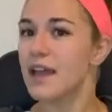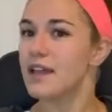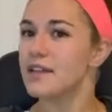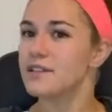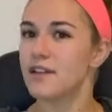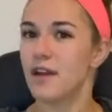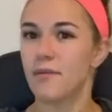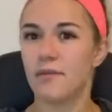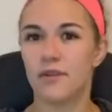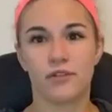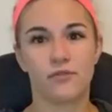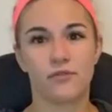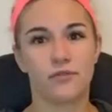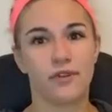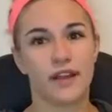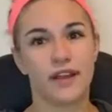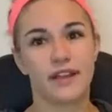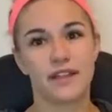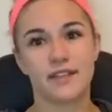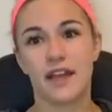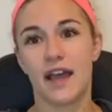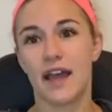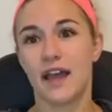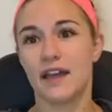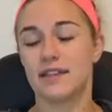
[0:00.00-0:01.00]
Dominick
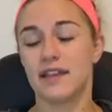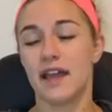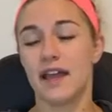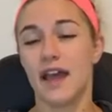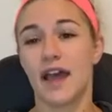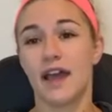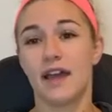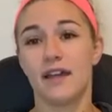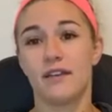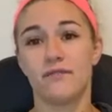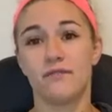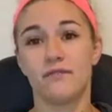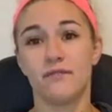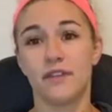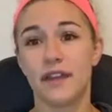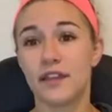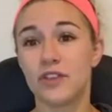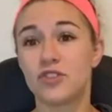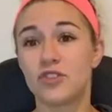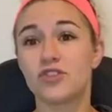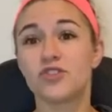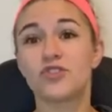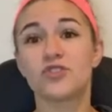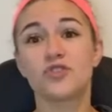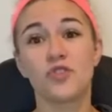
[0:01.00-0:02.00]
Reyes has had
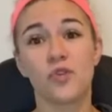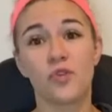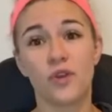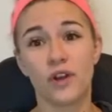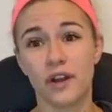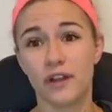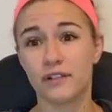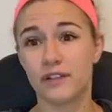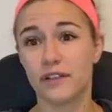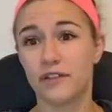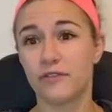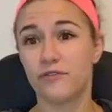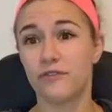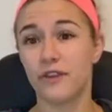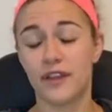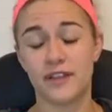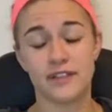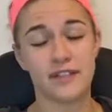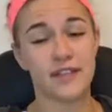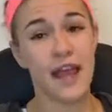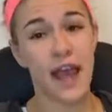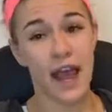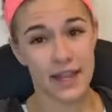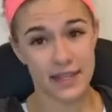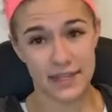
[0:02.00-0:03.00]
historically
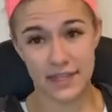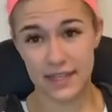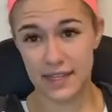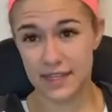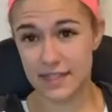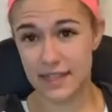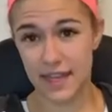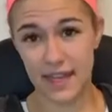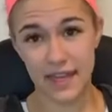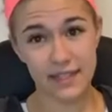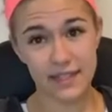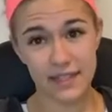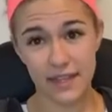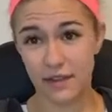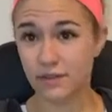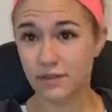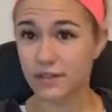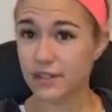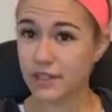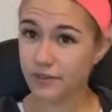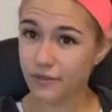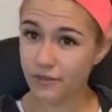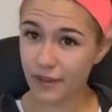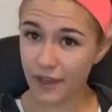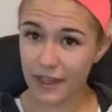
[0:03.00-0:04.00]
fantastic
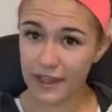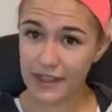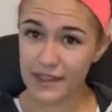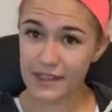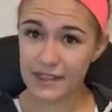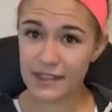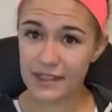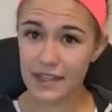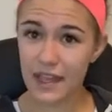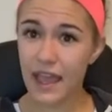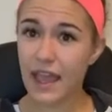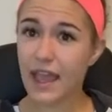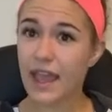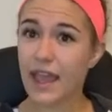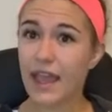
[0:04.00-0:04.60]
takedown defense.